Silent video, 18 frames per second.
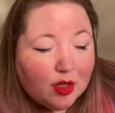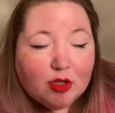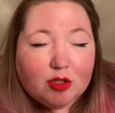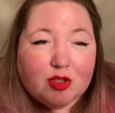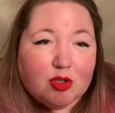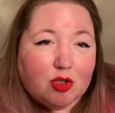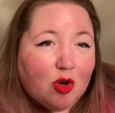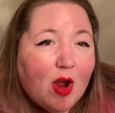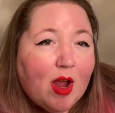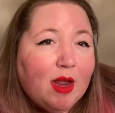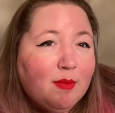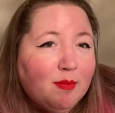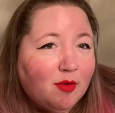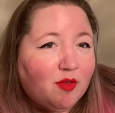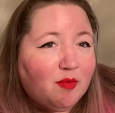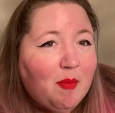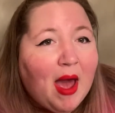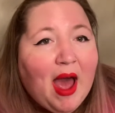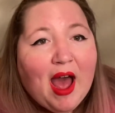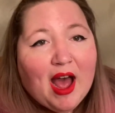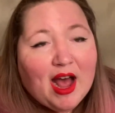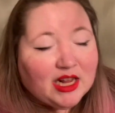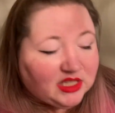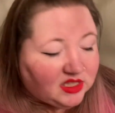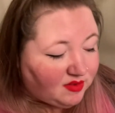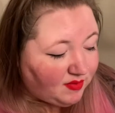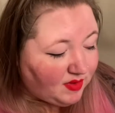to try and move
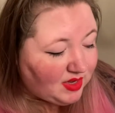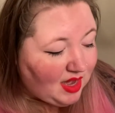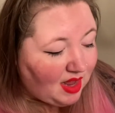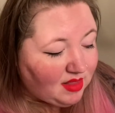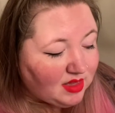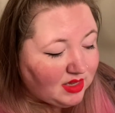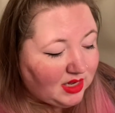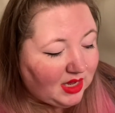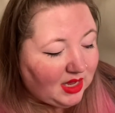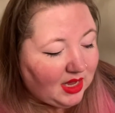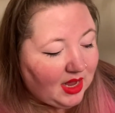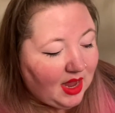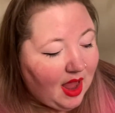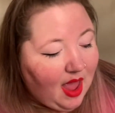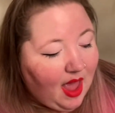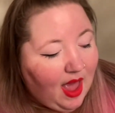past fidelity